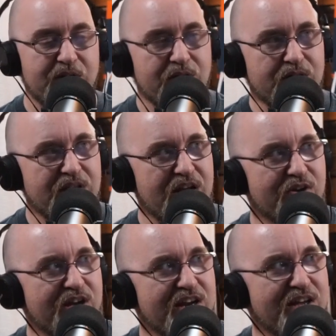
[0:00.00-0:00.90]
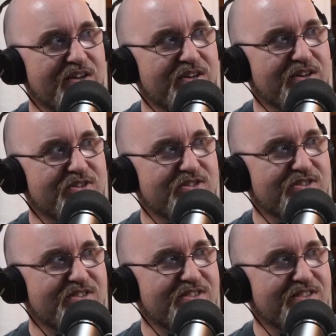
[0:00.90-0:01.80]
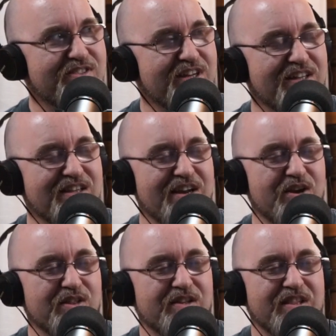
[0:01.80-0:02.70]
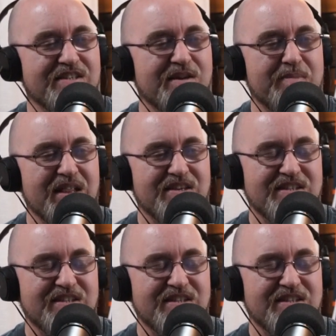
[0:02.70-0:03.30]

go Letterkenny because that I know that's on my list